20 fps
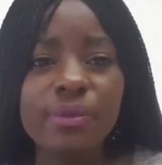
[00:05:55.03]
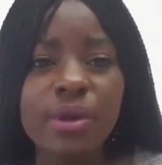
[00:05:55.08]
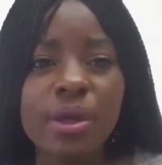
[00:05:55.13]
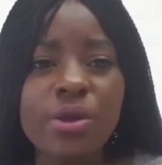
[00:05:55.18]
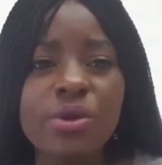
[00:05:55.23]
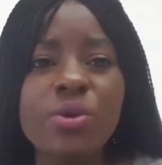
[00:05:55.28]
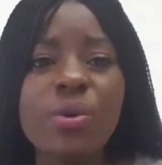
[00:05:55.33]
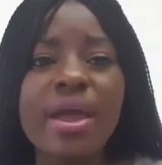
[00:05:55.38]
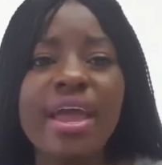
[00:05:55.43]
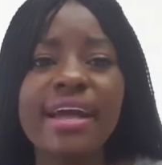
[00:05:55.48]

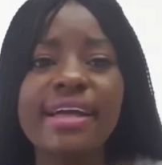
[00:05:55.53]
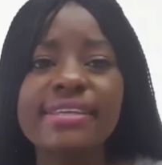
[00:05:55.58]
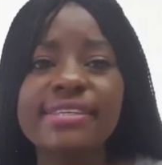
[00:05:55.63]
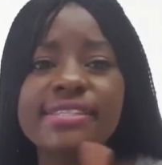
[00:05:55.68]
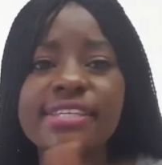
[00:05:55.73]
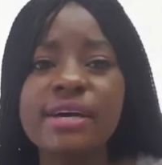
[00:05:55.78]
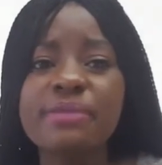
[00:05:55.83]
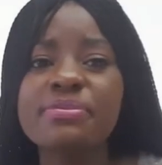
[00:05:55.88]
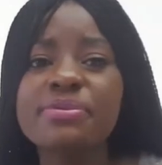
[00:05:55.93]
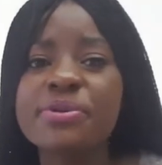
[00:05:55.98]
you
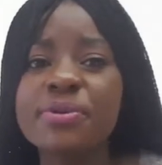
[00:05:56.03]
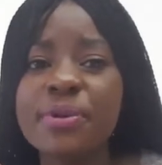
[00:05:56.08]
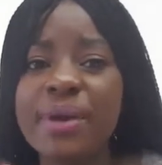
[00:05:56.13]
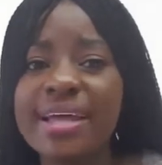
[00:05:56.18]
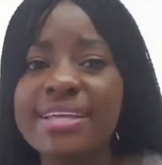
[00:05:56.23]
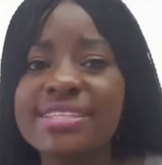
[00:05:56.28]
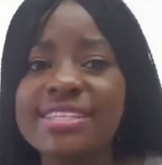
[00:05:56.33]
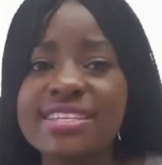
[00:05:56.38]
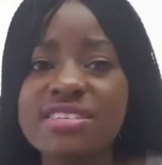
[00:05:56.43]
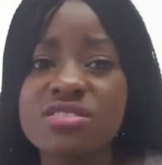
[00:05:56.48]
accept
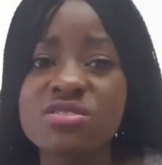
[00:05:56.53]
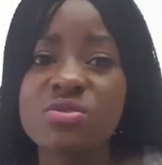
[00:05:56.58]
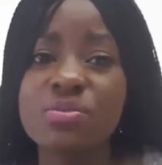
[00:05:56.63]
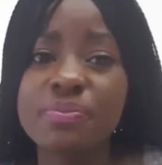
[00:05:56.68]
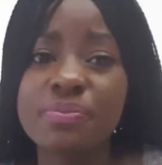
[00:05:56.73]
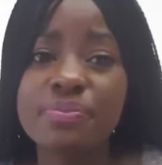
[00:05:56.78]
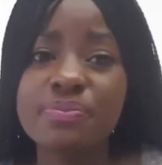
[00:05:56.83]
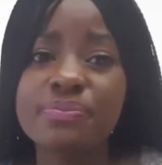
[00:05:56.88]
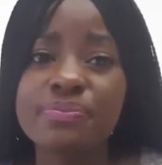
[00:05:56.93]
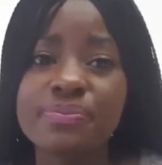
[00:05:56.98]
Christ as your
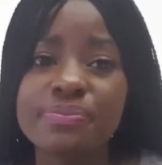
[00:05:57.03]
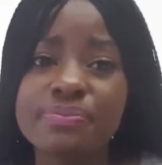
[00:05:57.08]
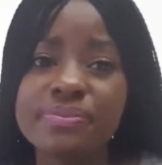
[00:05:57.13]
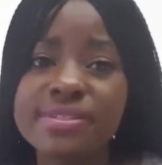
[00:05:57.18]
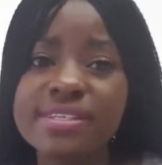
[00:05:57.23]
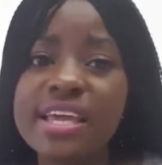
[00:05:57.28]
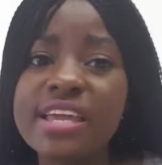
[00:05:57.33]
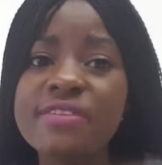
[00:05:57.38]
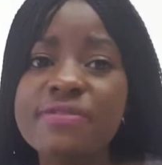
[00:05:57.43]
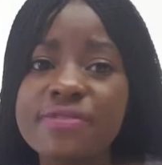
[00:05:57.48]

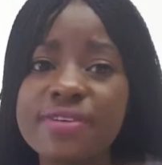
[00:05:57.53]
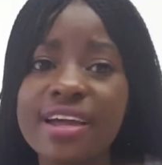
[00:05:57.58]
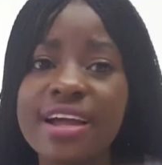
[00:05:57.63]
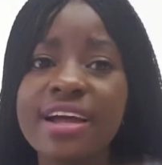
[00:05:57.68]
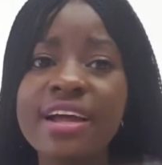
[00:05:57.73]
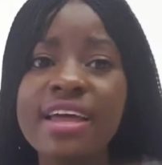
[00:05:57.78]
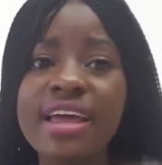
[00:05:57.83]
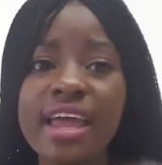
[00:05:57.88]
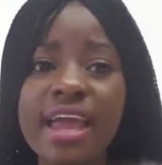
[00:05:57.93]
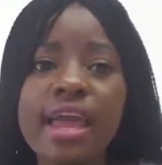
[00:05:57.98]

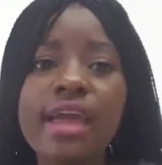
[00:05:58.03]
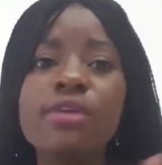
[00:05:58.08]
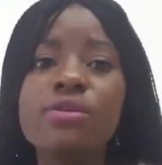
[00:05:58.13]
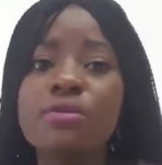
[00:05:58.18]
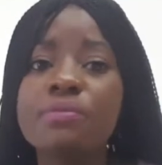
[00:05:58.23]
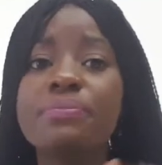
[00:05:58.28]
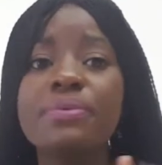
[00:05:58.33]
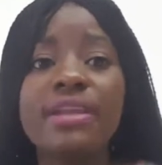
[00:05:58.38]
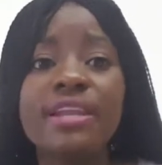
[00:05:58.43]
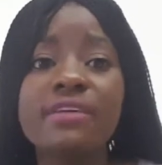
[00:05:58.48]
Savior and
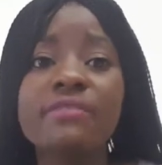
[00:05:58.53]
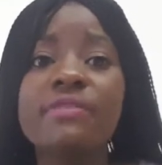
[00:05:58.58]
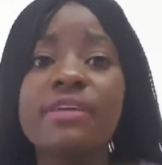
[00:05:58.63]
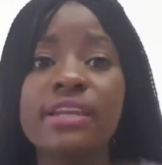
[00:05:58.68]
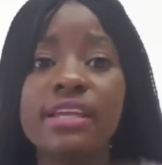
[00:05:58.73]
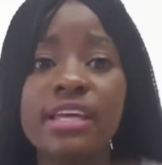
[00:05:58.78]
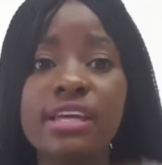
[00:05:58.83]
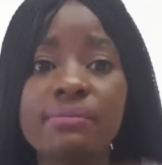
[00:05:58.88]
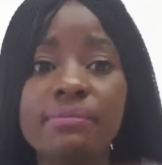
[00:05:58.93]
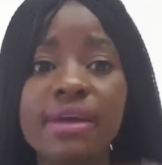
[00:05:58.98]
you believe
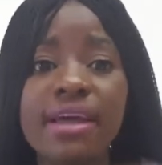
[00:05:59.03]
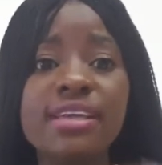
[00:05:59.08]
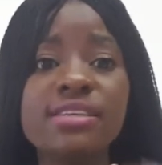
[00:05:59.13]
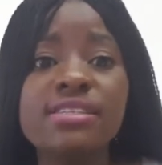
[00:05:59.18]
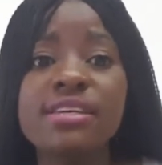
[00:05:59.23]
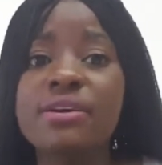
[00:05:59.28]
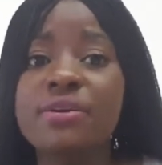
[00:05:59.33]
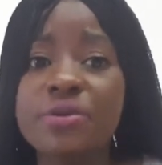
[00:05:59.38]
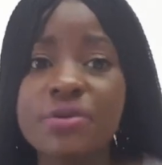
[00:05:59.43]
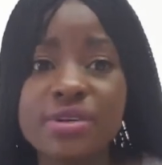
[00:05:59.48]
in Him,
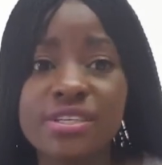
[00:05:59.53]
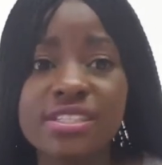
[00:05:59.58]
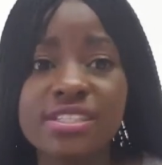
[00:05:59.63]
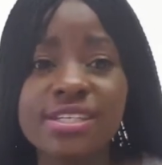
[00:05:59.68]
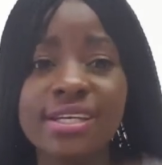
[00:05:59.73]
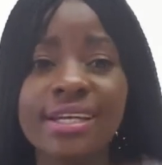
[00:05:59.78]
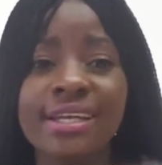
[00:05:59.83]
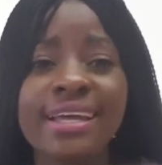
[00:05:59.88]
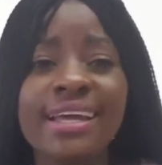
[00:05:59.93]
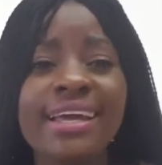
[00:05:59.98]
as a
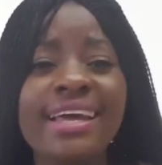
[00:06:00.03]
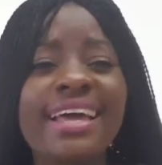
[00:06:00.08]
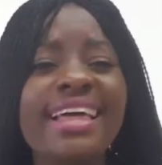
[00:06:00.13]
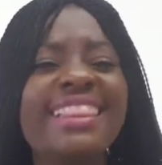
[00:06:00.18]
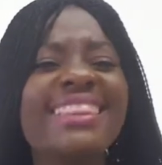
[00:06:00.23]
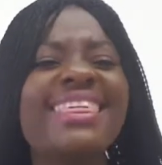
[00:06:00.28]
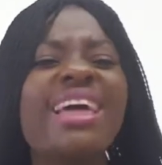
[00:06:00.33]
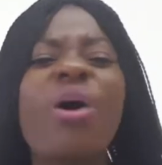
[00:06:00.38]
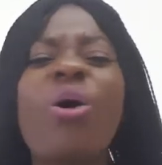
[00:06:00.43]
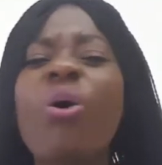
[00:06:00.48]
Christian,
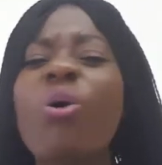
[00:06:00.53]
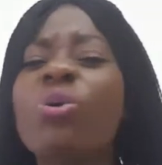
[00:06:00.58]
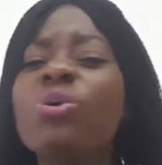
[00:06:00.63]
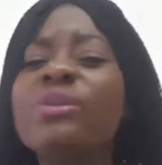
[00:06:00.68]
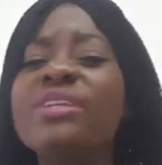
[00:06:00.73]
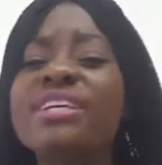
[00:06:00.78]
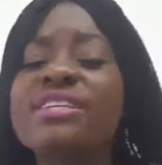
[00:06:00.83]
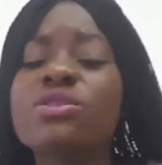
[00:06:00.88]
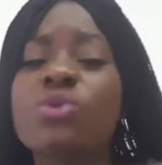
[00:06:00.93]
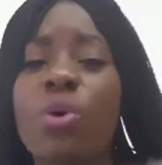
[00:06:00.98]
the
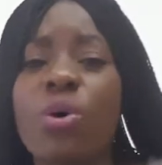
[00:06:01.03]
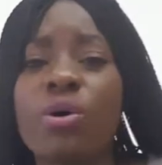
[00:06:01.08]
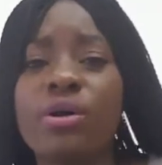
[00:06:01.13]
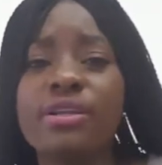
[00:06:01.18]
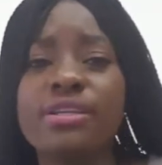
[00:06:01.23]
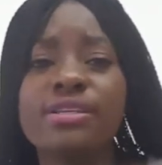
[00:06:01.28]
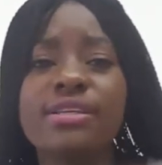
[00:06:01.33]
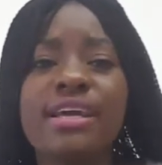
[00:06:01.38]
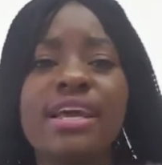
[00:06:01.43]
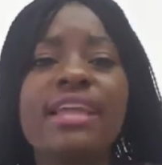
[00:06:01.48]
old has
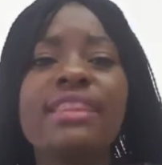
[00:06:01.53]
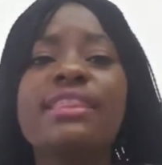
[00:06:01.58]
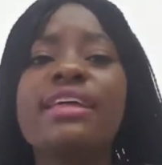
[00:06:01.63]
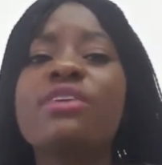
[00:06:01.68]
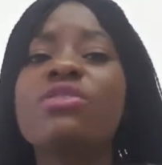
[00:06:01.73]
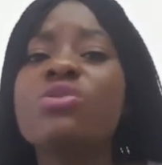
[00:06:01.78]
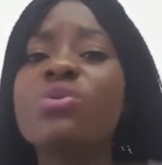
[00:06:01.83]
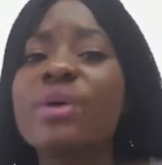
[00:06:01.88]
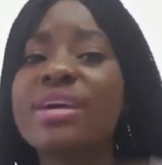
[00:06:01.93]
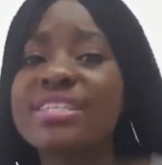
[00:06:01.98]
gone and the
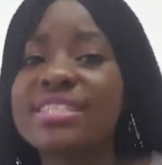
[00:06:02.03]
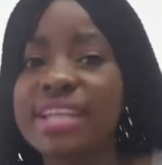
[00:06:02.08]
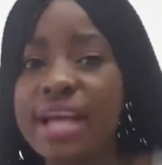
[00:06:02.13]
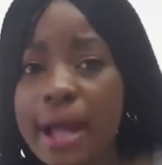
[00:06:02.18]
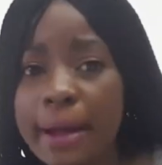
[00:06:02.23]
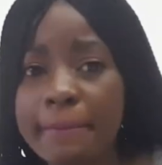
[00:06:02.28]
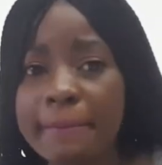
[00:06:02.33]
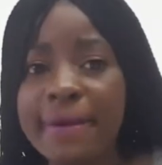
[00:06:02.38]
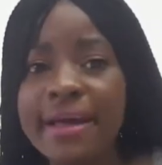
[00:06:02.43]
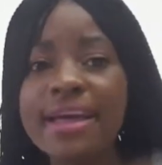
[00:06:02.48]
new has
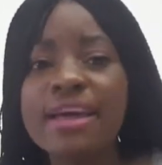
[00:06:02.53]
come.